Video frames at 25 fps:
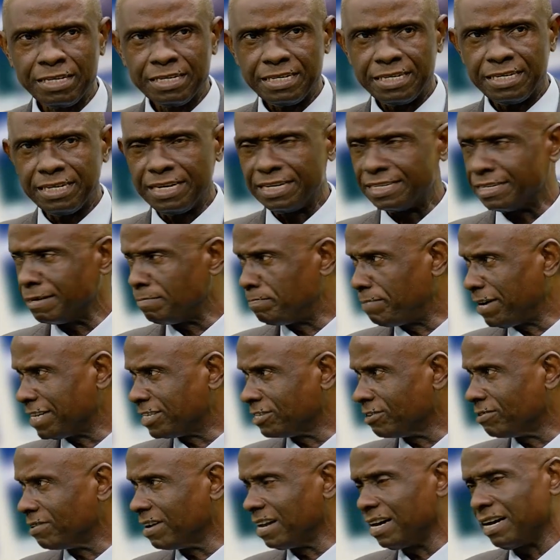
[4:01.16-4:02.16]
there's a
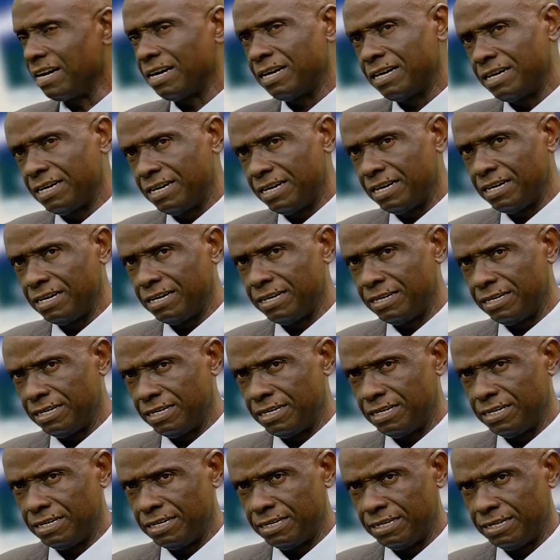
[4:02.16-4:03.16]

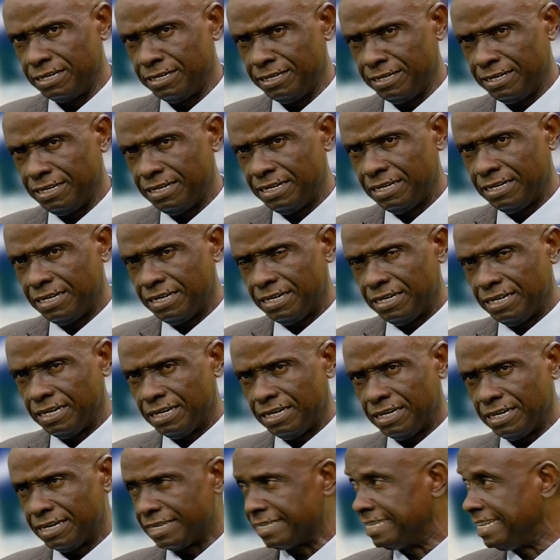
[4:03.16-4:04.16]
particular
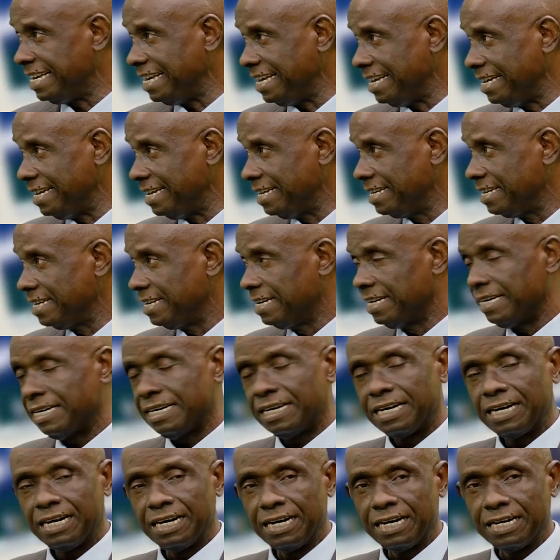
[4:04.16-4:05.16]
day
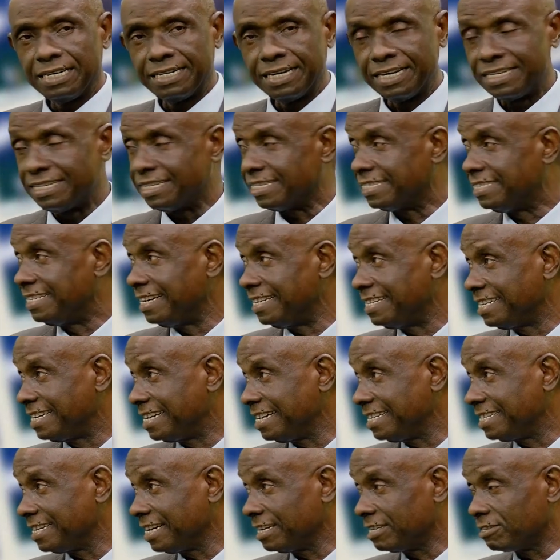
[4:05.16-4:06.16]
that is
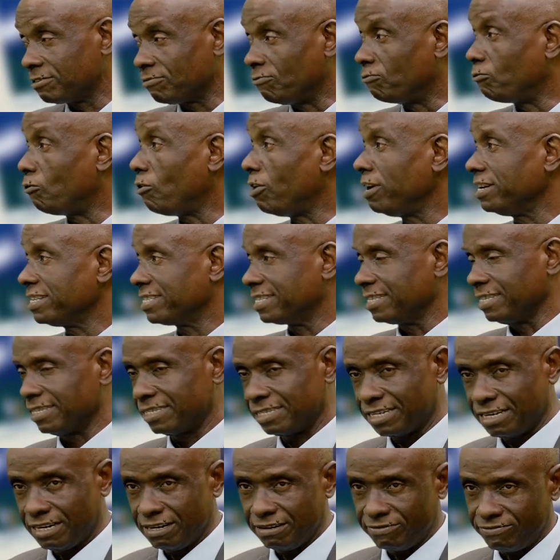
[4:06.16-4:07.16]
dedicated to voices
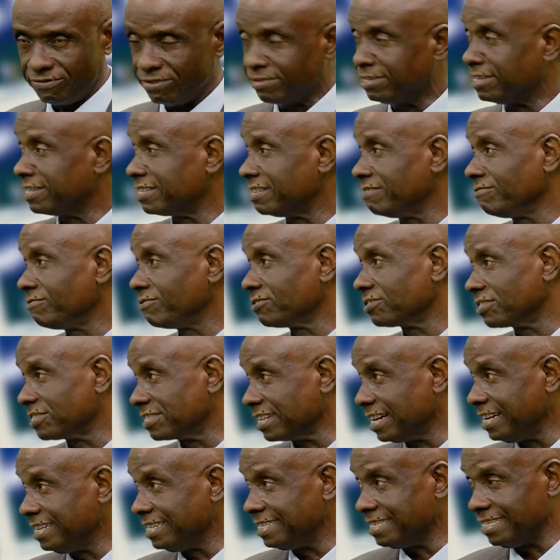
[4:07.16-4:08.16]
from the civil
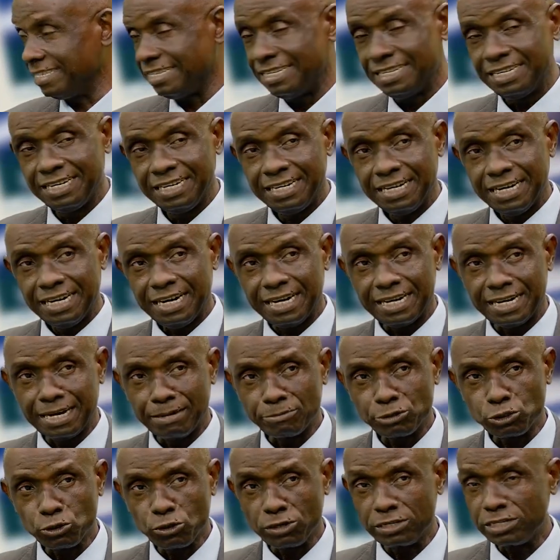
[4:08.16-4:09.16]
society. And I'm
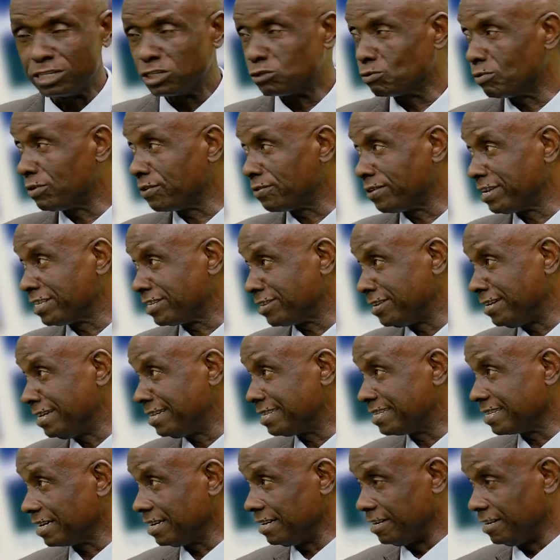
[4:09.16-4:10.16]
sure this will resonate